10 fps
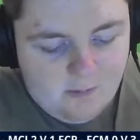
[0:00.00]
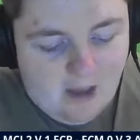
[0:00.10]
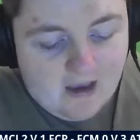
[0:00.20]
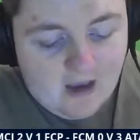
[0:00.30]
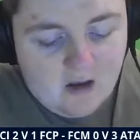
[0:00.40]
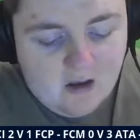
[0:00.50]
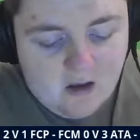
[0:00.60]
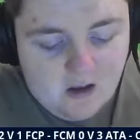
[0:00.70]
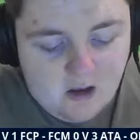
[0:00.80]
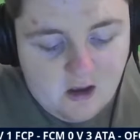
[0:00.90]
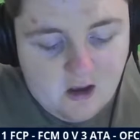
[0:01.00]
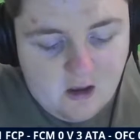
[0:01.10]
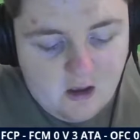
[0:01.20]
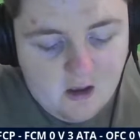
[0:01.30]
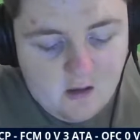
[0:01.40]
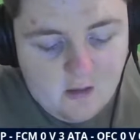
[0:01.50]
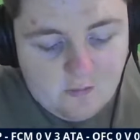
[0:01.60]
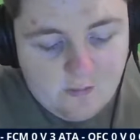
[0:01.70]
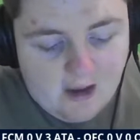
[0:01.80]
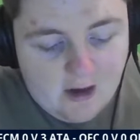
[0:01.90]
Bayern
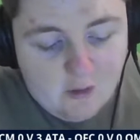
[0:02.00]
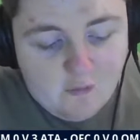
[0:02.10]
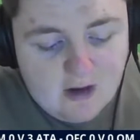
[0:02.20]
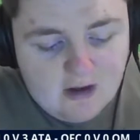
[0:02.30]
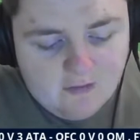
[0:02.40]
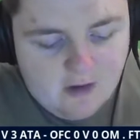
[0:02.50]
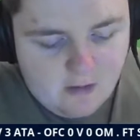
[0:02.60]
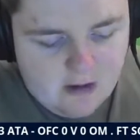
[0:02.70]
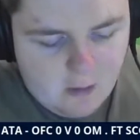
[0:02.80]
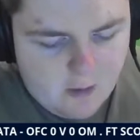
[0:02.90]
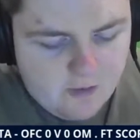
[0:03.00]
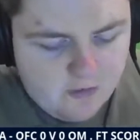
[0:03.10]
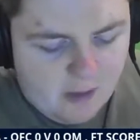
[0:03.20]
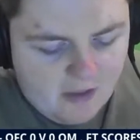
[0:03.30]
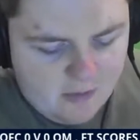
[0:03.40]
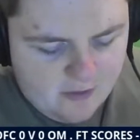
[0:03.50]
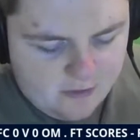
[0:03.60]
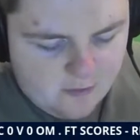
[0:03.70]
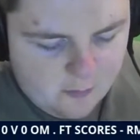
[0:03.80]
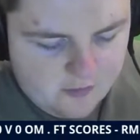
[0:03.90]
are really firing now. By the way, the
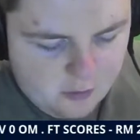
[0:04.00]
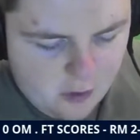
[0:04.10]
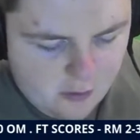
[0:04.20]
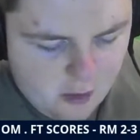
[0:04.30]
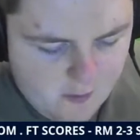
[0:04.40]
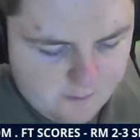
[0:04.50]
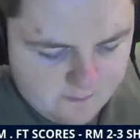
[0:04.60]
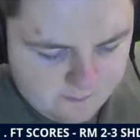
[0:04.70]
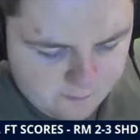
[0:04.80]
subs were